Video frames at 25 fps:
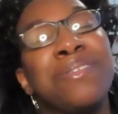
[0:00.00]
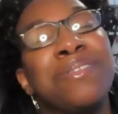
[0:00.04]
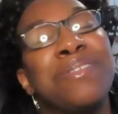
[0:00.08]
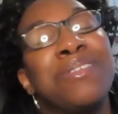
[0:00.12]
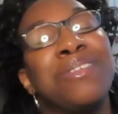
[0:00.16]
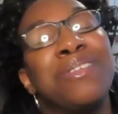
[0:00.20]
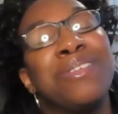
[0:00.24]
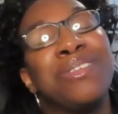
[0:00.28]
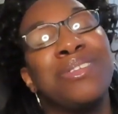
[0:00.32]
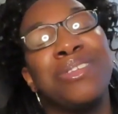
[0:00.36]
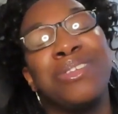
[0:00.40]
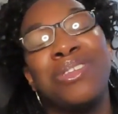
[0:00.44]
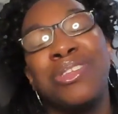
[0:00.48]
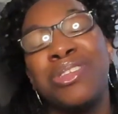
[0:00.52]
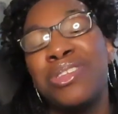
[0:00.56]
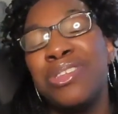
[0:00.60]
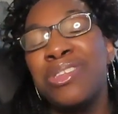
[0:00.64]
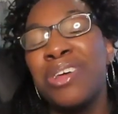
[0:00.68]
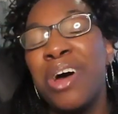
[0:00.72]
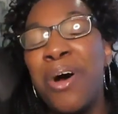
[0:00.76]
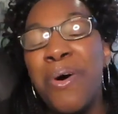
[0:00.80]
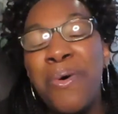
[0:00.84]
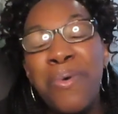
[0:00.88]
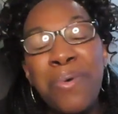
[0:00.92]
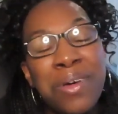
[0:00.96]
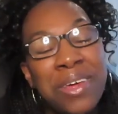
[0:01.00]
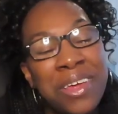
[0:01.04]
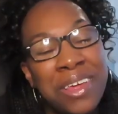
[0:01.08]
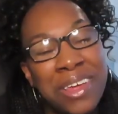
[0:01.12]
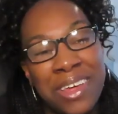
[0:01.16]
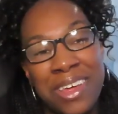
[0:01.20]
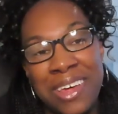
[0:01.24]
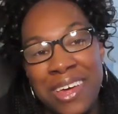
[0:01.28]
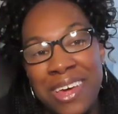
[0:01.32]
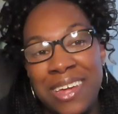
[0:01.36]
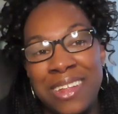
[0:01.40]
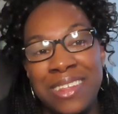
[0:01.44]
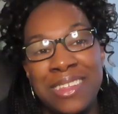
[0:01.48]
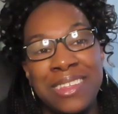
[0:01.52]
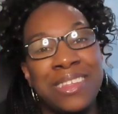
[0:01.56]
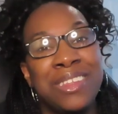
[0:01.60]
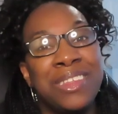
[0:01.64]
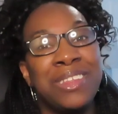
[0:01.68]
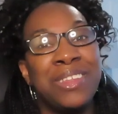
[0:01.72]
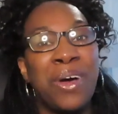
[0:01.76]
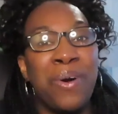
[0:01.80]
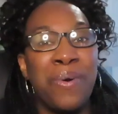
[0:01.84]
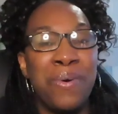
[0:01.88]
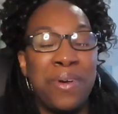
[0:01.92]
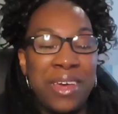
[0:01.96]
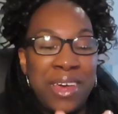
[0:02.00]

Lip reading: so good. So